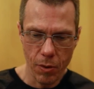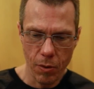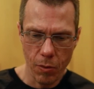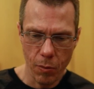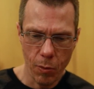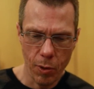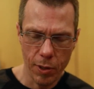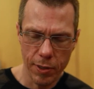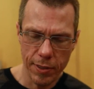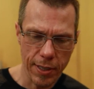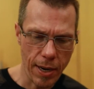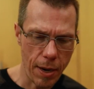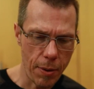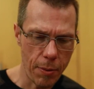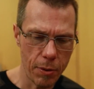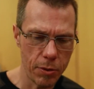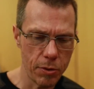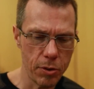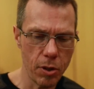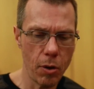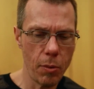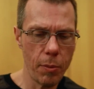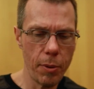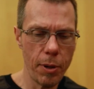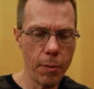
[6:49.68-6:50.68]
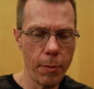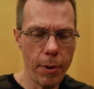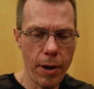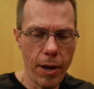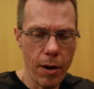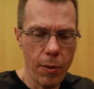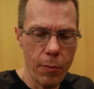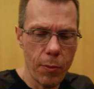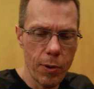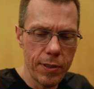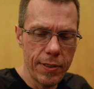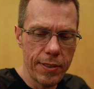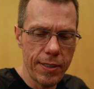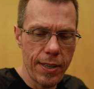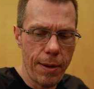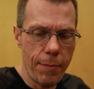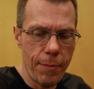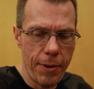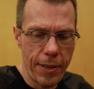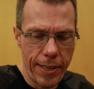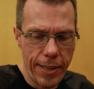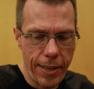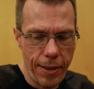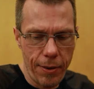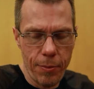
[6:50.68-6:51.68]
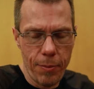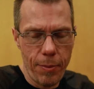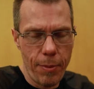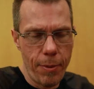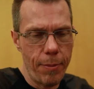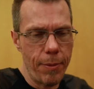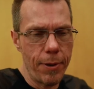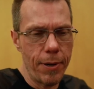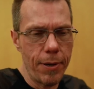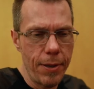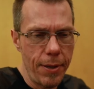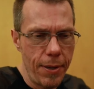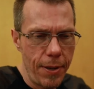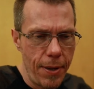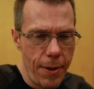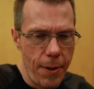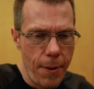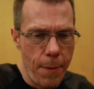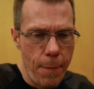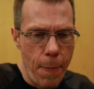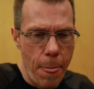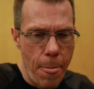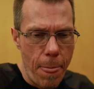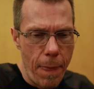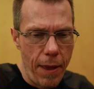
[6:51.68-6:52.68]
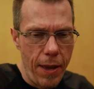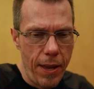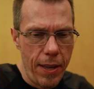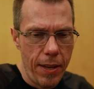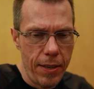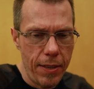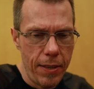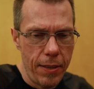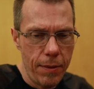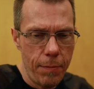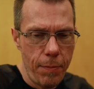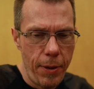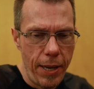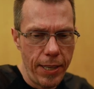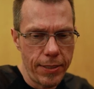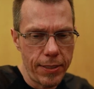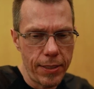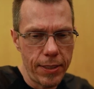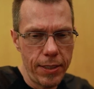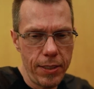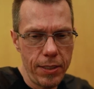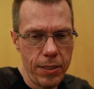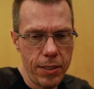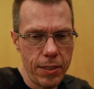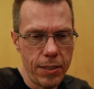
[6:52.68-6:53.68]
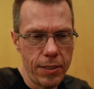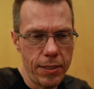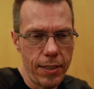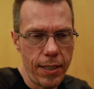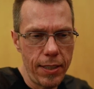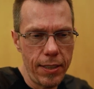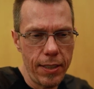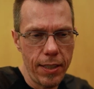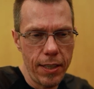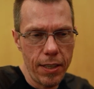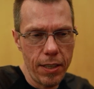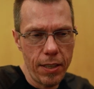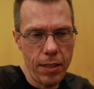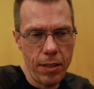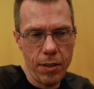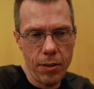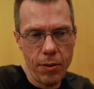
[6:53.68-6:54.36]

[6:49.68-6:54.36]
one time, or told me about it one time. I can't remember. And basically just said that,